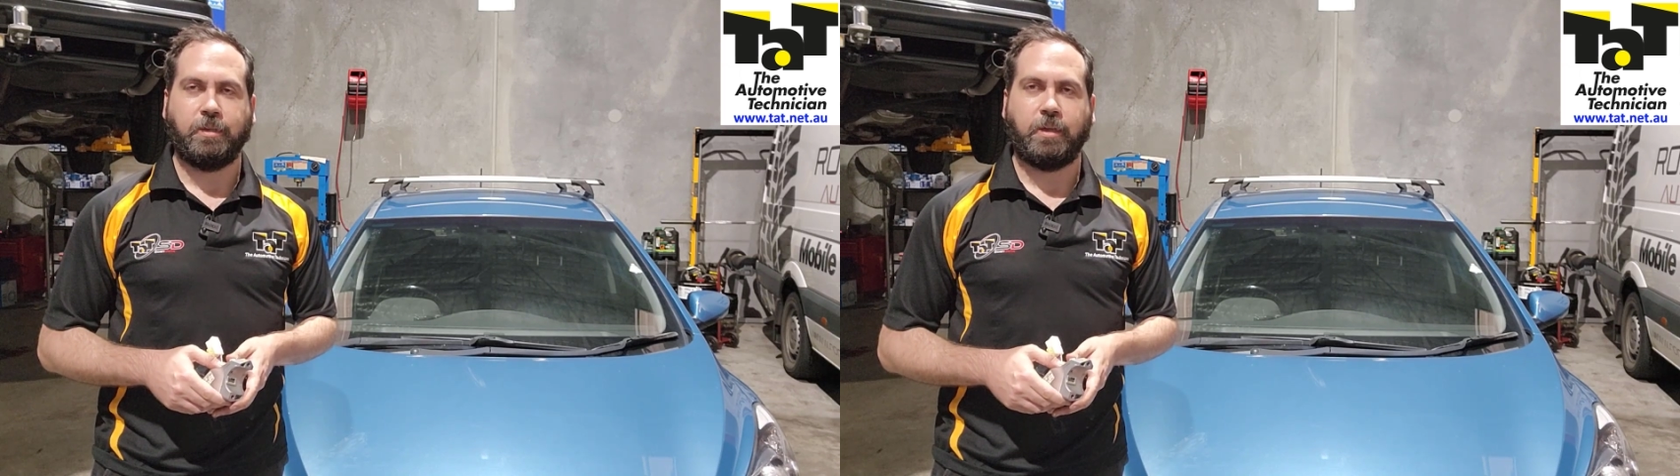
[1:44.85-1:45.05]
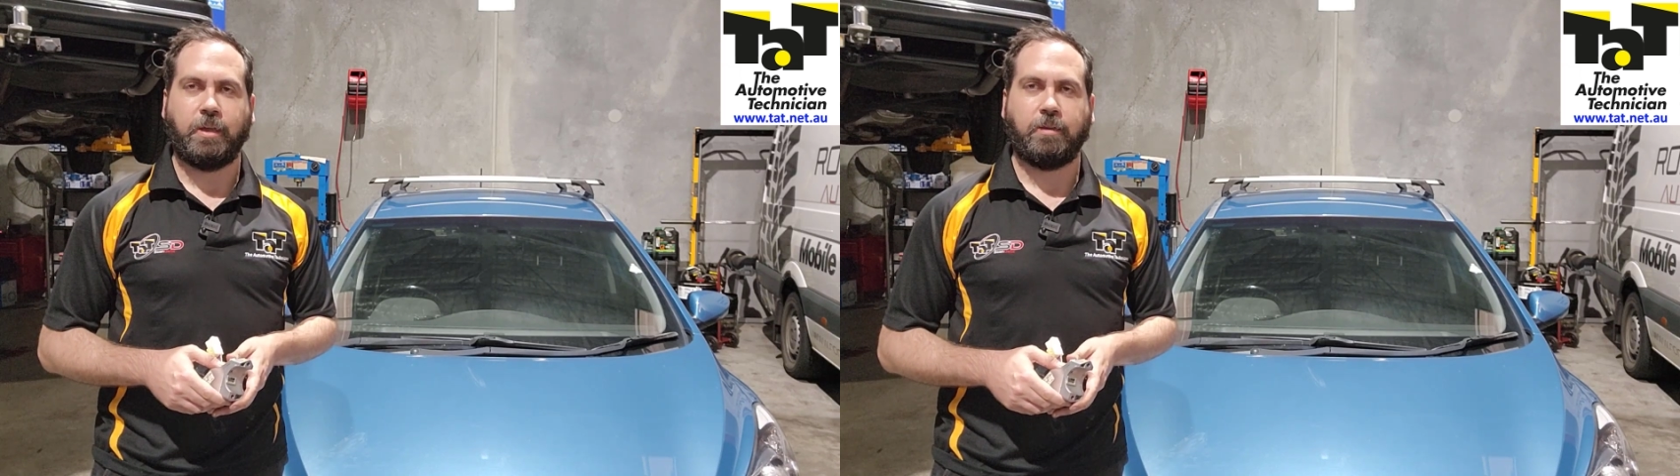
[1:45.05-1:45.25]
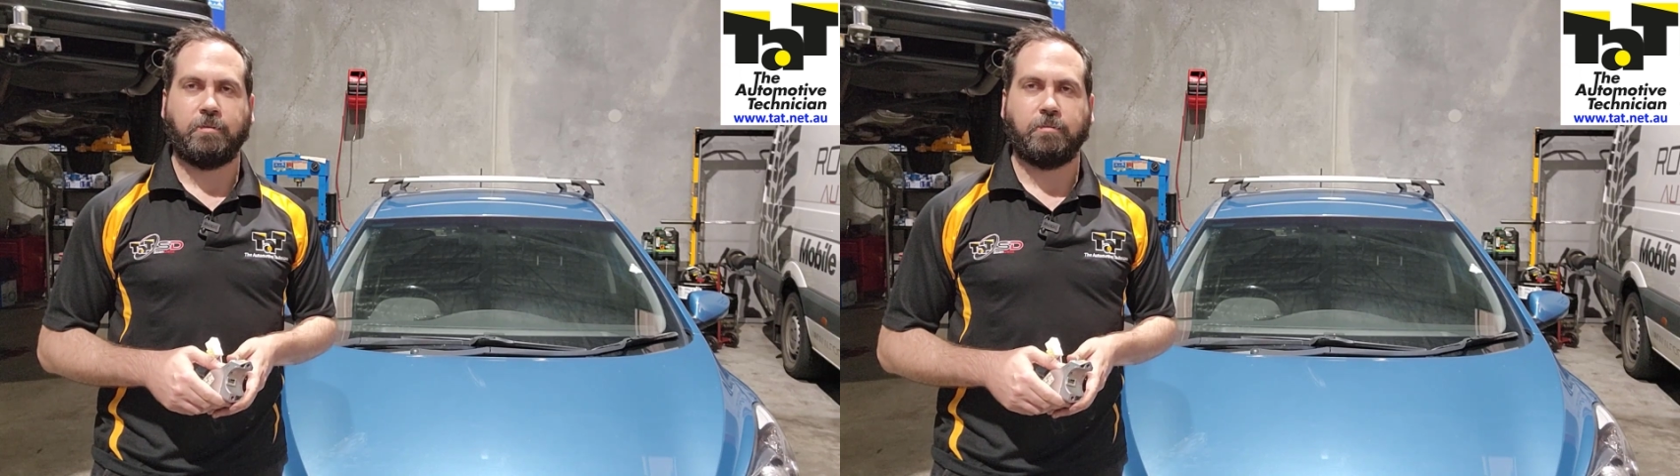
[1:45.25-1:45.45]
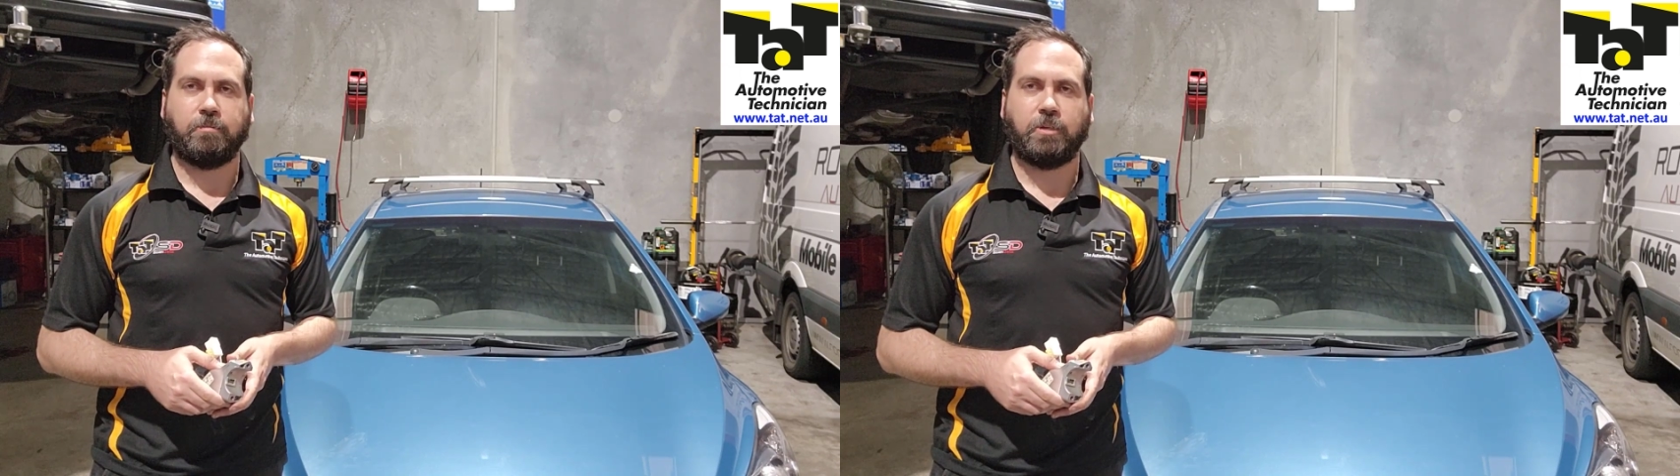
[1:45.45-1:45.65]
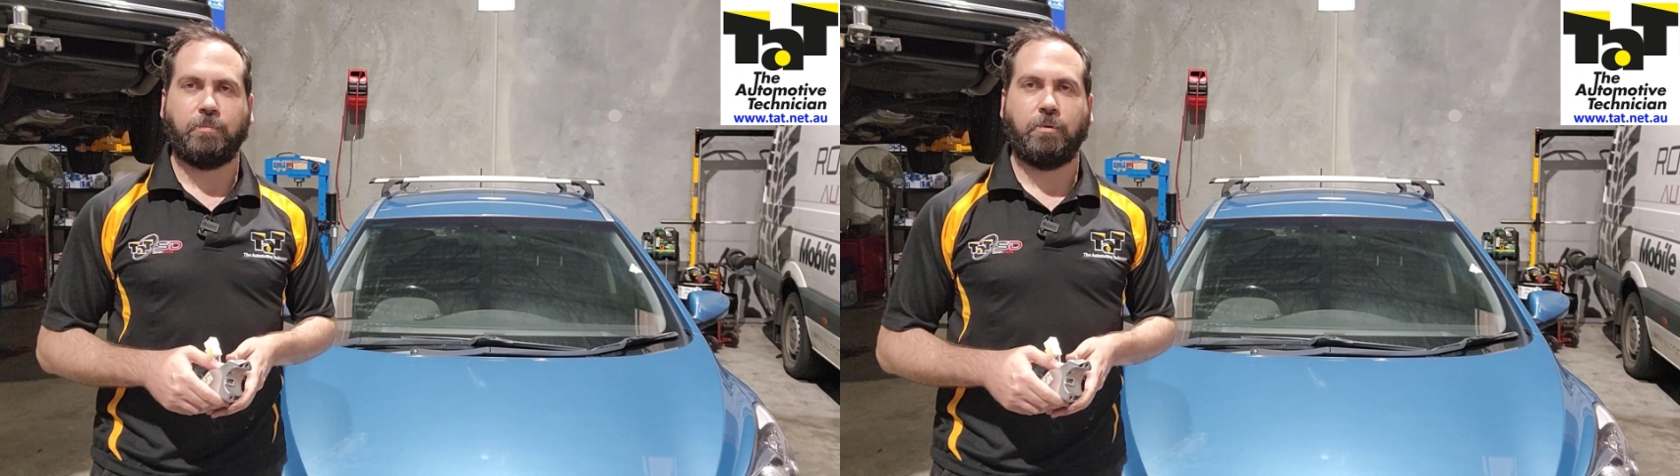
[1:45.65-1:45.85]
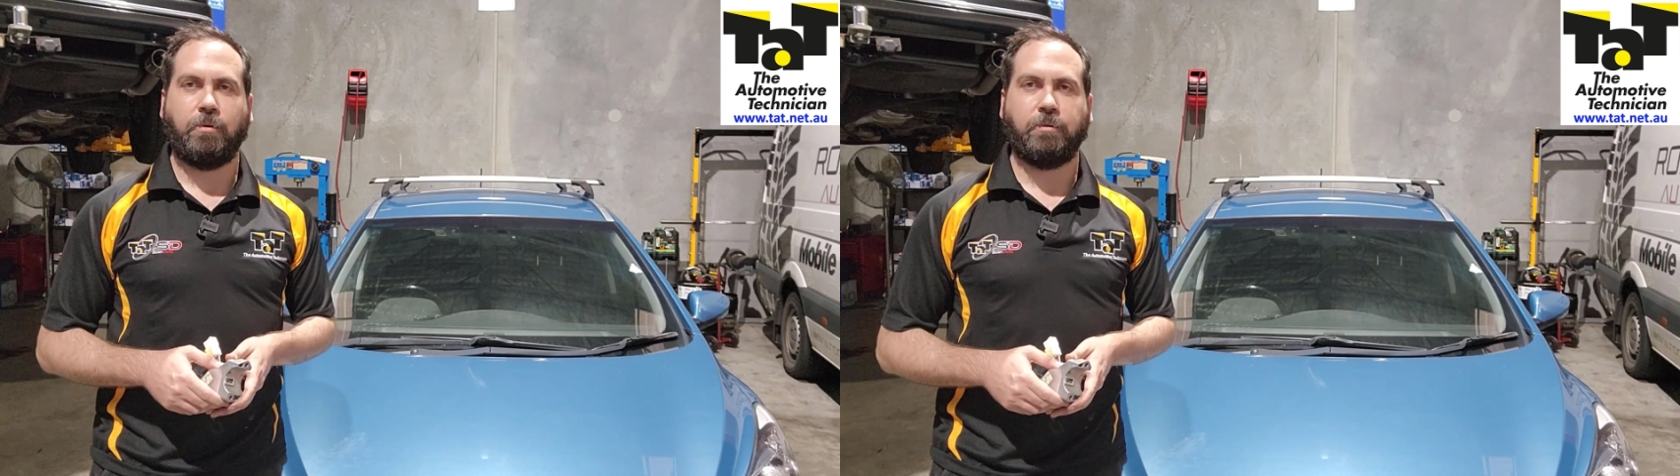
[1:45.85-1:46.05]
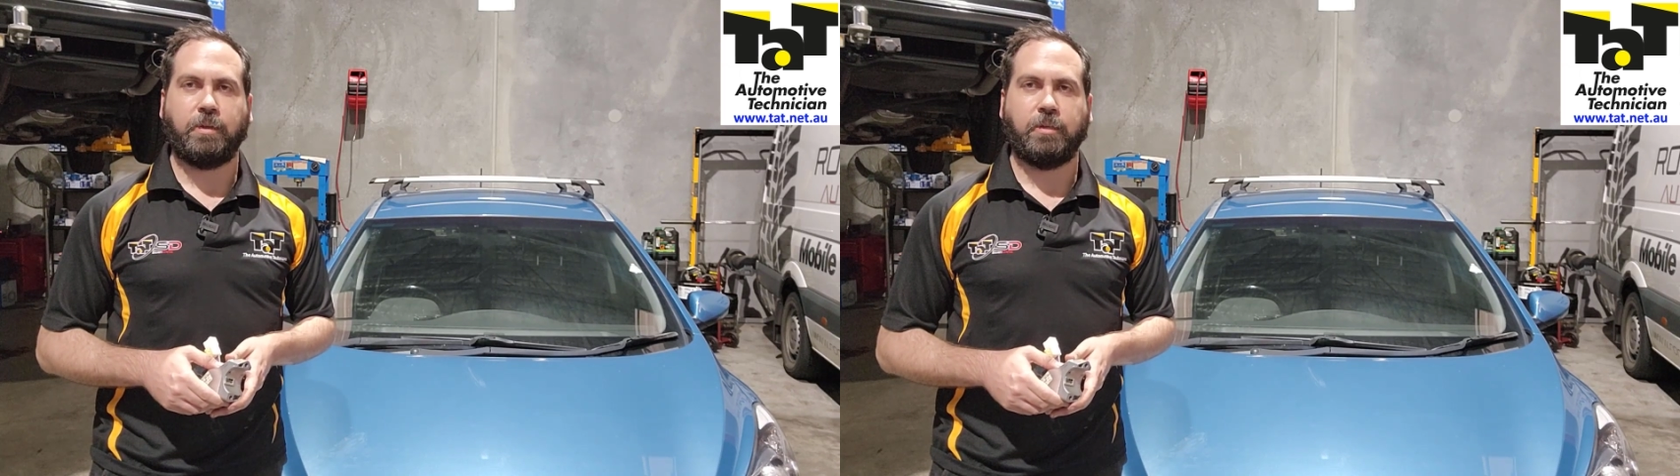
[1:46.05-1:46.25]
and jump on